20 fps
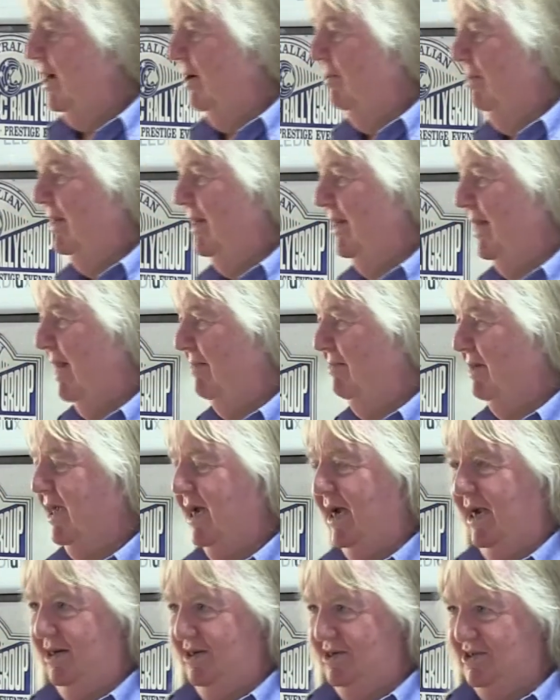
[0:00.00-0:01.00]
you go with
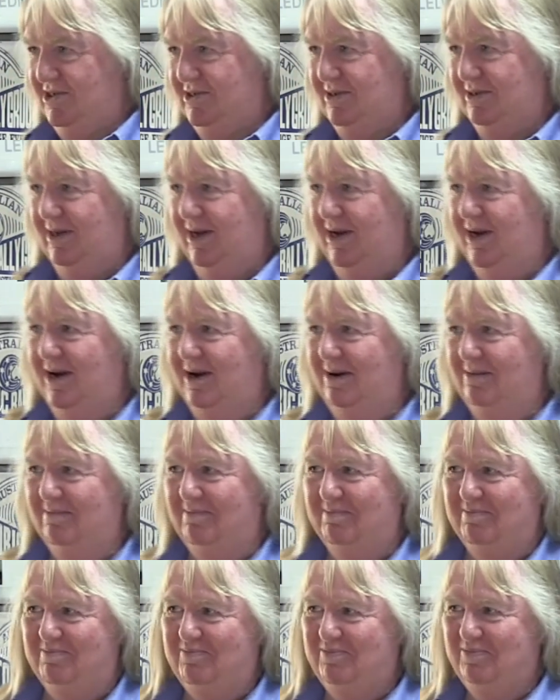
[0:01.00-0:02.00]
navigators?
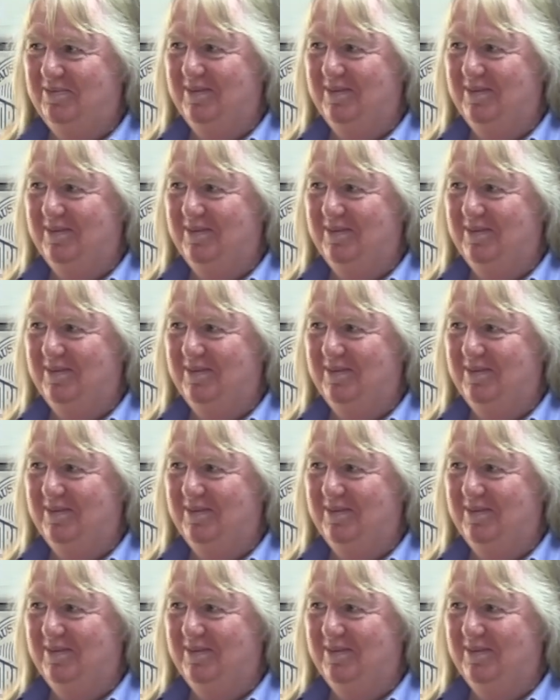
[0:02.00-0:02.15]
How